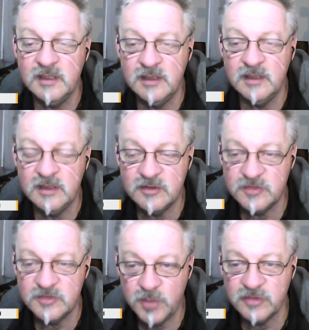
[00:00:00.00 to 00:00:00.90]
is
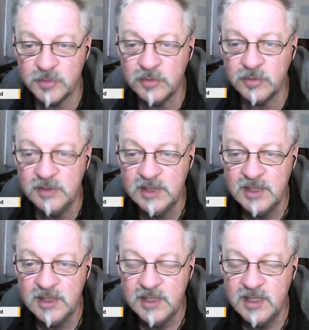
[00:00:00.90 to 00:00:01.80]
possible,
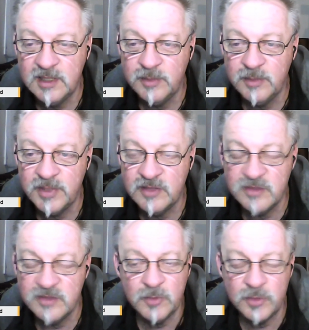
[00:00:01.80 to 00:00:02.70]
because
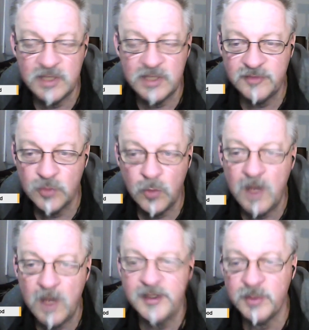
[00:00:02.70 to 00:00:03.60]
then we wouldn't have to all
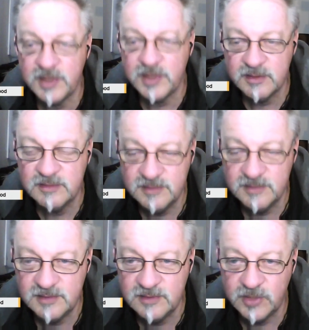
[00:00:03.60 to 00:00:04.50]
worry about
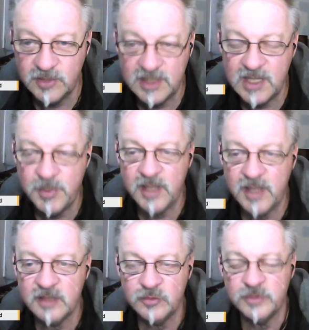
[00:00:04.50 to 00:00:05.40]
looking at our
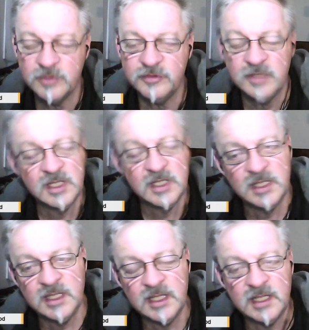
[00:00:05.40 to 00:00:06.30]
baggage, which
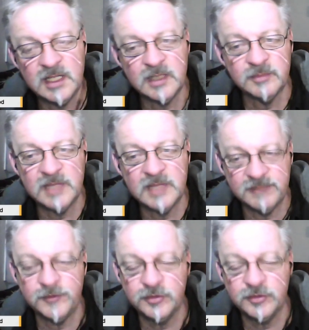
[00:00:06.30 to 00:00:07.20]

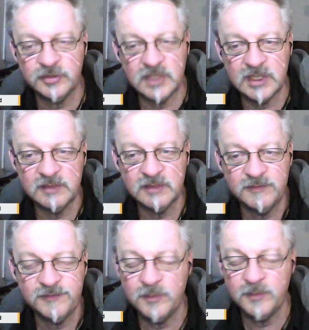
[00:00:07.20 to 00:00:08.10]
unfortunately,
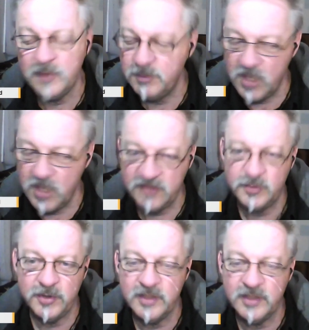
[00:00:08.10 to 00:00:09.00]
from my
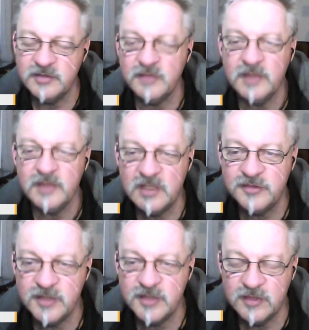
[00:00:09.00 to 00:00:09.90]
experience over the last
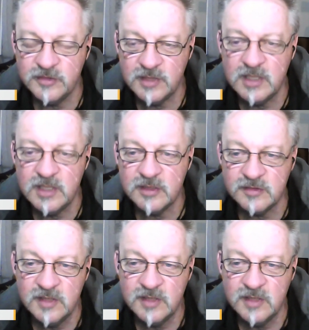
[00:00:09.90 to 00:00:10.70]
32 years,